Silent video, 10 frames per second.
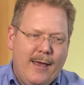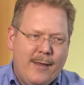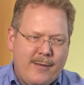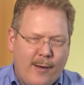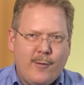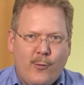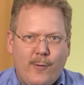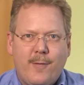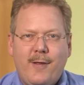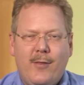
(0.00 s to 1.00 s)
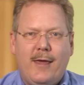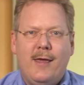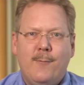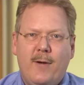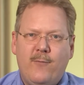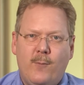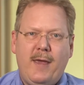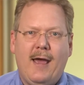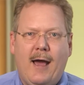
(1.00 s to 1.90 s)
It sounds a little silly, but for me,